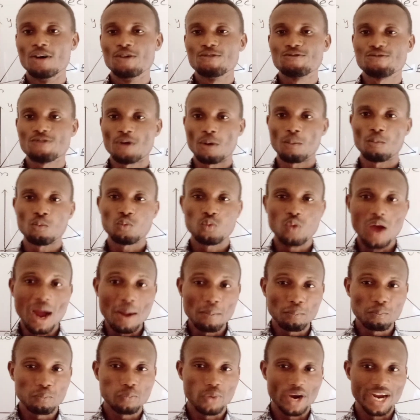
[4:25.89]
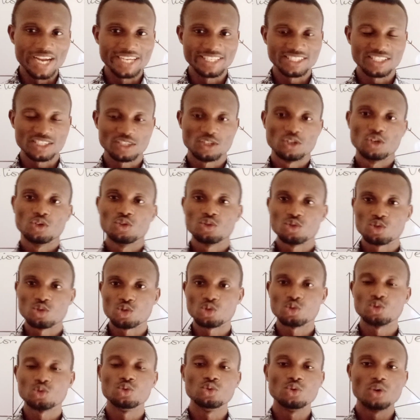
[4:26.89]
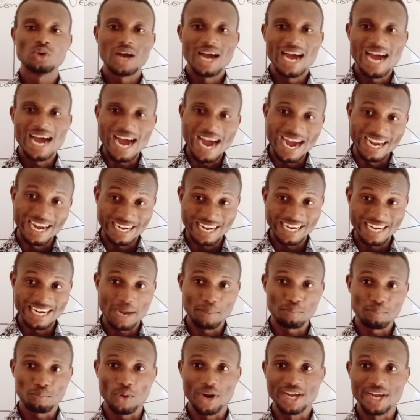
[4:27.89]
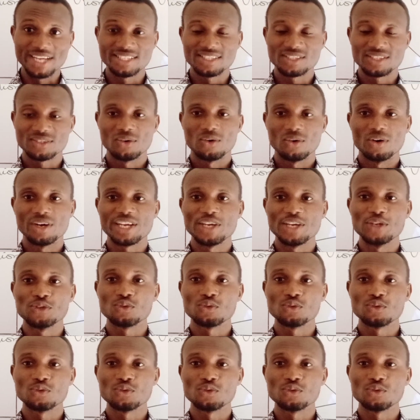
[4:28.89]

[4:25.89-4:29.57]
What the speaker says: from one point to another point, okay?